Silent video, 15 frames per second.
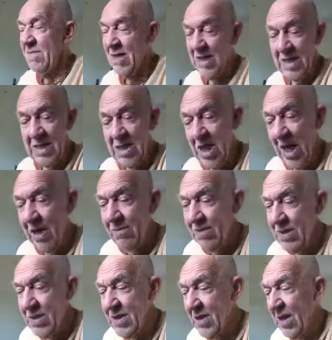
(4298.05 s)
but the child
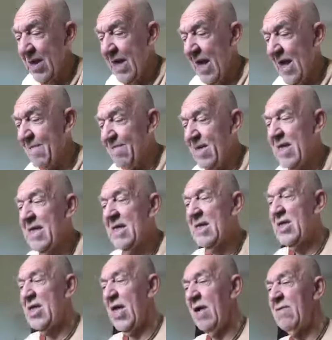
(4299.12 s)
is not happy,
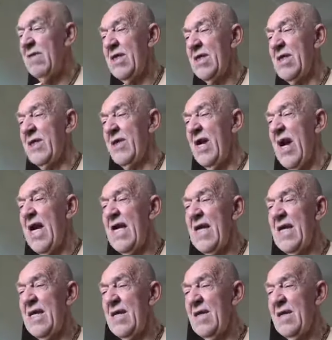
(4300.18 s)
the child is
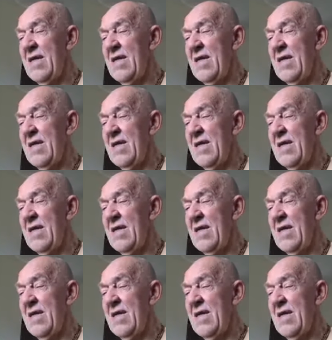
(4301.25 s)
crying.